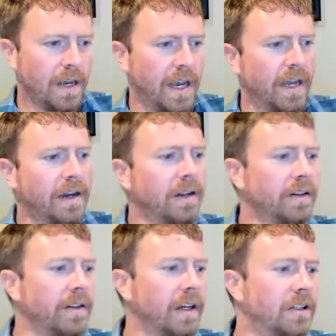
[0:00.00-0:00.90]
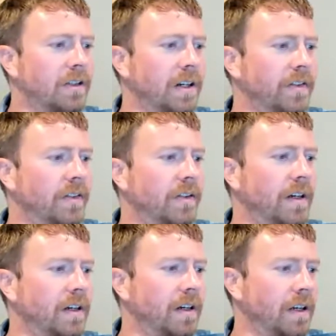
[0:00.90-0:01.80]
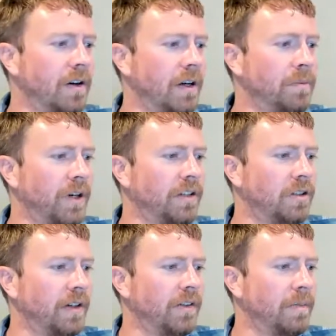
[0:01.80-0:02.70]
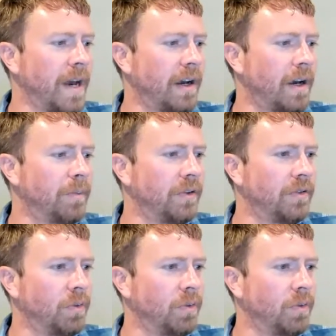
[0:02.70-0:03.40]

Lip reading: And it looks like Teresa's here. I'm going to go ahead and bring Teresa back up as